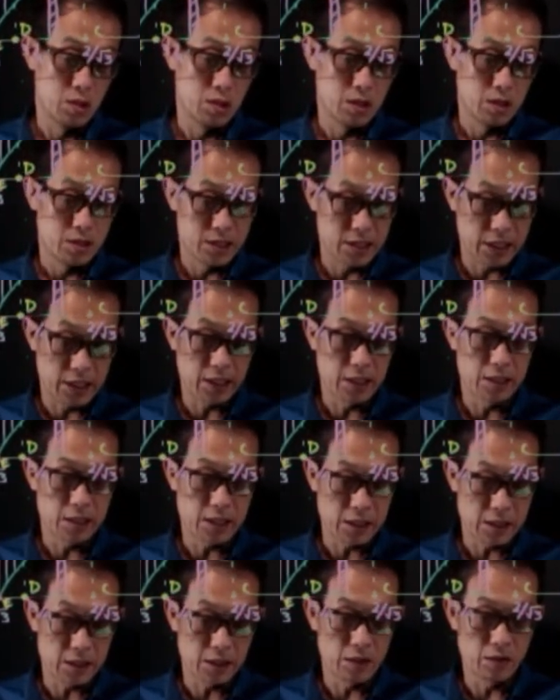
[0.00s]
secant
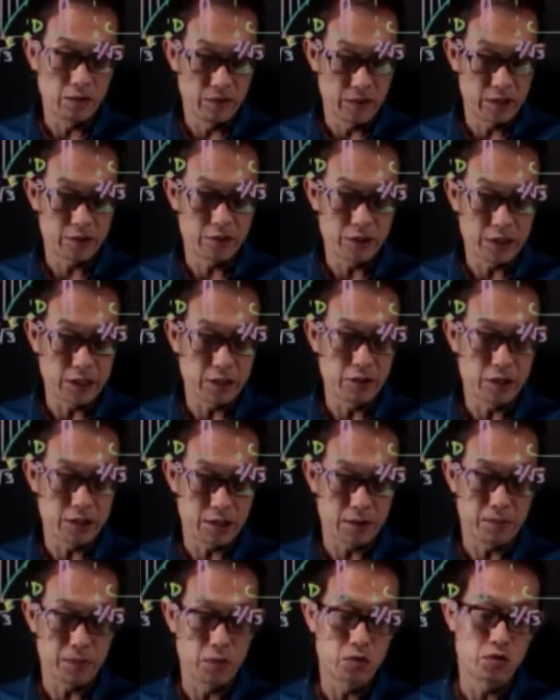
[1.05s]
theta over 3, you're
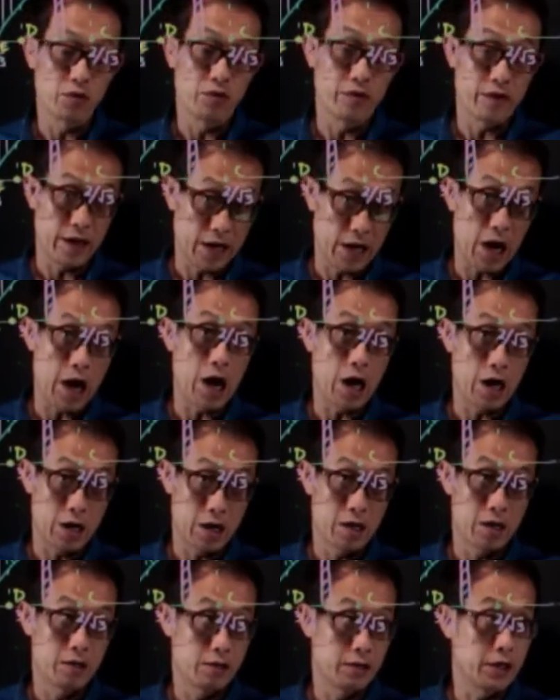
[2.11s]
supposed to find r.
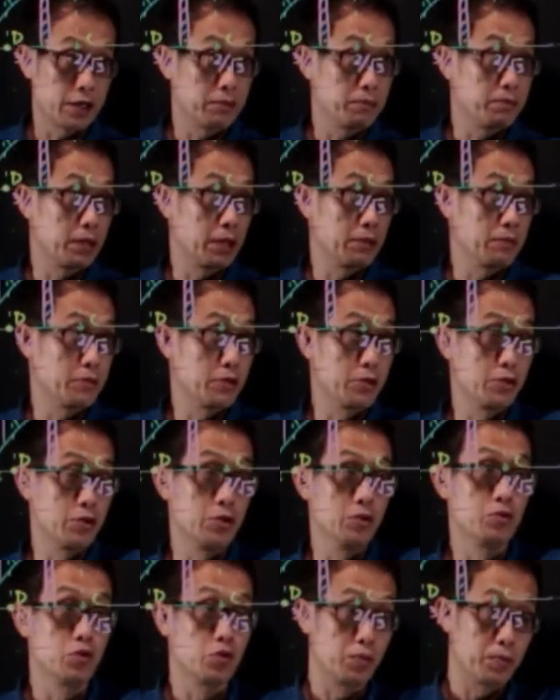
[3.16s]
Alright, but
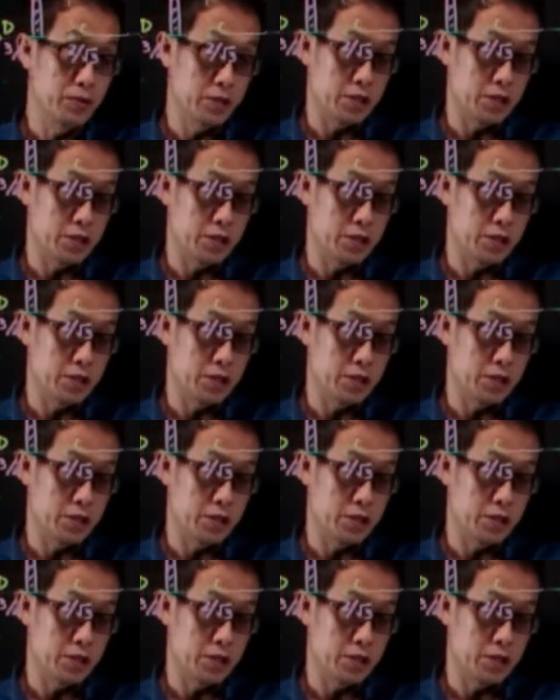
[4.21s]
due to